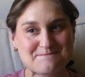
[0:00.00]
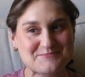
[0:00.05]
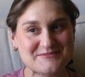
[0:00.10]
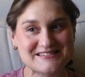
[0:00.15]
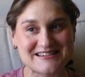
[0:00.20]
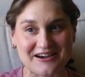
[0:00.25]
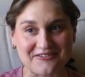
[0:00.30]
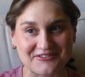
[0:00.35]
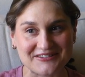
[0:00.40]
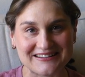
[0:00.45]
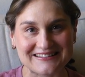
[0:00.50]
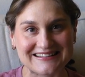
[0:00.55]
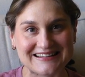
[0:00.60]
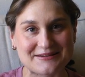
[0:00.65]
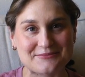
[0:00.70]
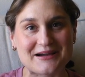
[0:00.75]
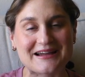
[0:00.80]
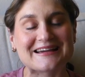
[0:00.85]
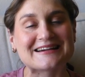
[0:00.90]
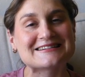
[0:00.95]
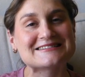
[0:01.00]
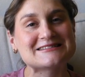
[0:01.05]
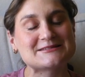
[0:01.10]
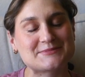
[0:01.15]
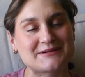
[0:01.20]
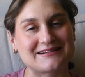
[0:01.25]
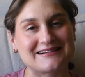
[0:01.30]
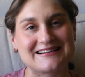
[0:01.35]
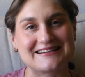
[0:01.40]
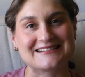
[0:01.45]
definitely my
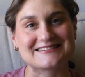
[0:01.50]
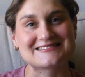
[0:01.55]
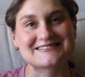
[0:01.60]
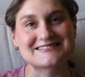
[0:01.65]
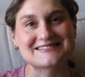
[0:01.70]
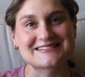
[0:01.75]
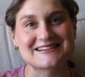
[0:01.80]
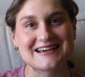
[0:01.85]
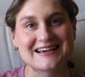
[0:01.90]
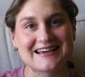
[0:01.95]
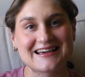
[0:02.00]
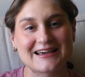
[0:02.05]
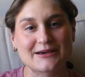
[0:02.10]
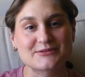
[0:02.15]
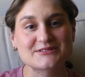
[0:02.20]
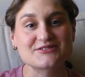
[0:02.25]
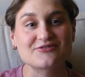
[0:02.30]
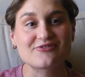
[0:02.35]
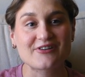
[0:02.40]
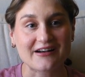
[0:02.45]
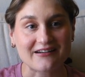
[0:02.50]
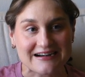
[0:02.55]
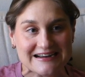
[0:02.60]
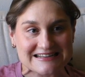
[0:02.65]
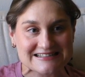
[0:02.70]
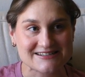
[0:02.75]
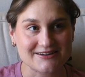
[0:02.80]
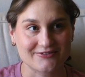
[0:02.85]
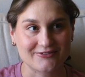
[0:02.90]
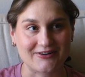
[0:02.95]
experience. It was very
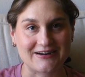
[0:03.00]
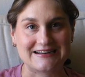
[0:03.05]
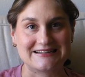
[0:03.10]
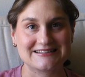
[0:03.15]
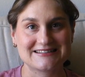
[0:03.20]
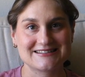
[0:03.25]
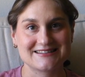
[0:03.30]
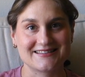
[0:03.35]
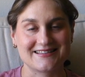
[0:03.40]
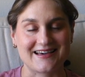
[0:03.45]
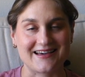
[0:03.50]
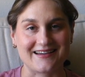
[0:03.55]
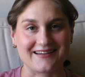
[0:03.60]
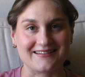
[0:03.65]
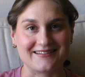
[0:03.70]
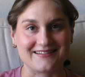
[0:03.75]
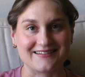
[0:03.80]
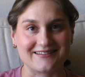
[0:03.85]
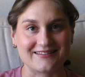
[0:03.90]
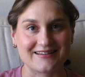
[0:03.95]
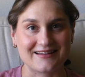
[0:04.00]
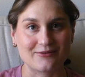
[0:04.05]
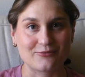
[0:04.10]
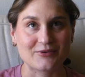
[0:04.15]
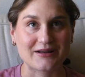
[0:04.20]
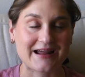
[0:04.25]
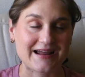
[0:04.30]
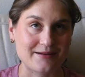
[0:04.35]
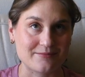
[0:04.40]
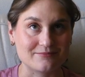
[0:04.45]
different than
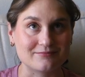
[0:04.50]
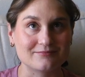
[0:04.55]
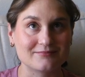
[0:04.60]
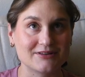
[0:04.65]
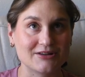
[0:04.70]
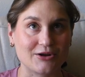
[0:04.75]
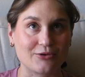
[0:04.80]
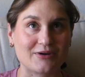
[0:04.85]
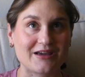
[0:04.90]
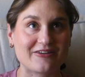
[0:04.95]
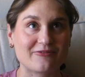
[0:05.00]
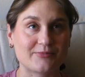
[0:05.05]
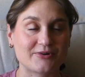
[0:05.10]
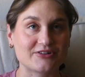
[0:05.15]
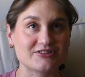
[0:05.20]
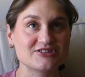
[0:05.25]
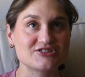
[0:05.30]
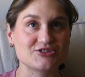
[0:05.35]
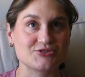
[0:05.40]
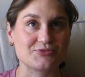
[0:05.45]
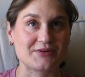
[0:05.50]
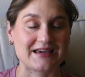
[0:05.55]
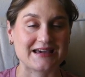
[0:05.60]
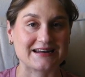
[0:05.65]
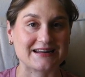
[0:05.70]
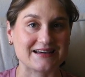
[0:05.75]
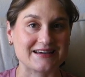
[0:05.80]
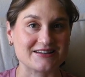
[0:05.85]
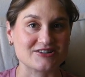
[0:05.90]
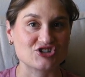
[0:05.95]
when I, gave birth to
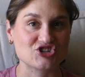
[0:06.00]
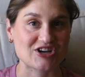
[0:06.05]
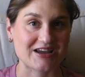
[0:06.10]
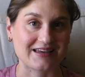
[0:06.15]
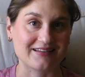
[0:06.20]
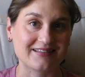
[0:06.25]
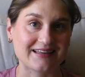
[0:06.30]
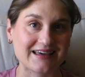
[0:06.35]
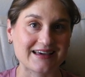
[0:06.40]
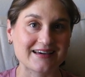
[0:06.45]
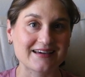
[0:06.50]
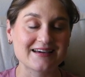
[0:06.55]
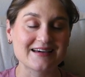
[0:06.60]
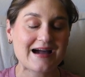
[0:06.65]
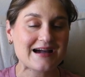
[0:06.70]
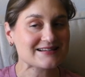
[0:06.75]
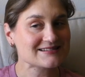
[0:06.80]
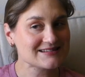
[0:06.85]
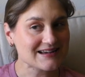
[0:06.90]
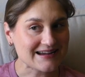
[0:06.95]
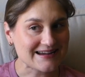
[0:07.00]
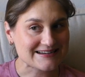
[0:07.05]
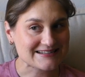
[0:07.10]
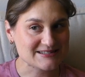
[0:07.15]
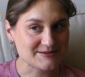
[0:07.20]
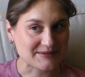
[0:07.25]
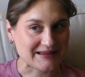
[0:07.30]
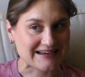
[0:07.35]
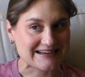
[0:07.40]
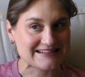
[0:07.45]
Anna and Chaley. As I
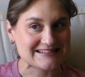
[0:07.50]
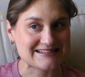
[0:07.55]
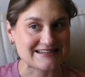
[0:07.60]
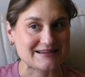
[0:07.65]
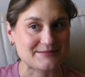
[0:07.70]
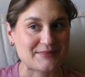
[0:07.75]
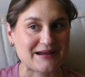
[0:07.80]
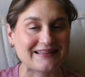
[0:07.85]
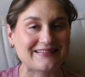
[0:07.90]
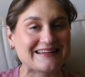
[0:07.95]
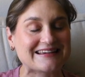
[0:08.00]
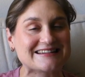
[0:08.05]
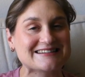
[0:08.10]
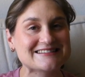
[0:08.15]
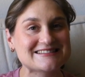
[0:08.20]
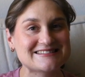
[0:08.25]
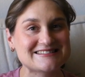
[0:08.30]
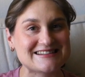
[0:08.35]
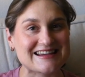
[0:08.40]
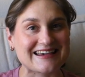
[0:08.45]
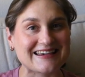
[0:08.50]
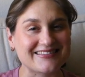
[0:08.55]
explained in my latest day